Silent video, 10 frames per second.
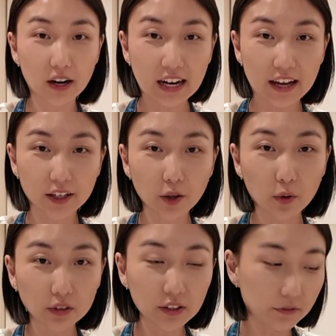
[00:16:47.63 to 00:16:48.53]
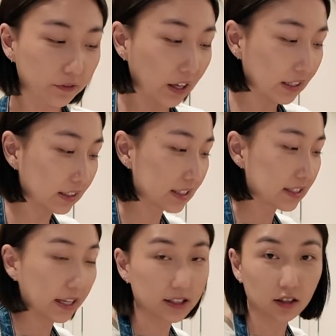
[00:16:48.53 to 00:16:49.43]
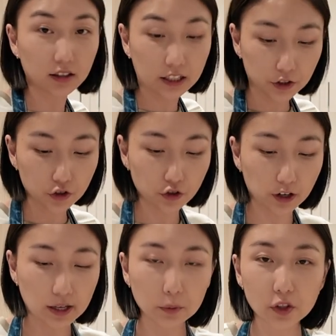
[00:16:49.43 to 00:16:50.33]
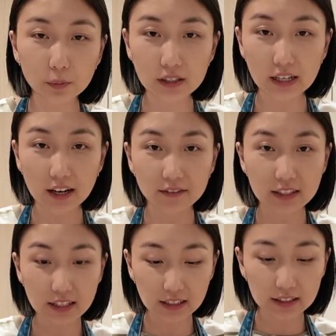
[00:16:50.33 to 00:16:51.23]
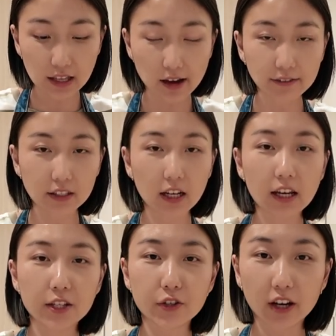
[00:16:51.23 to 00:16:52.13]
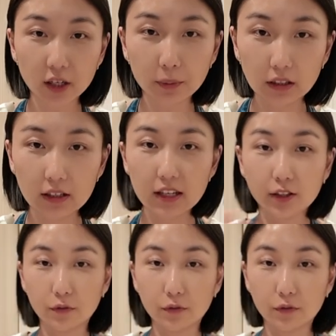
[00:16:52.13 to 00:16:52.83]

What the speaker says: right, I could only fit 6 on each tray, which means I have 6 left. So I'm gonna put this in the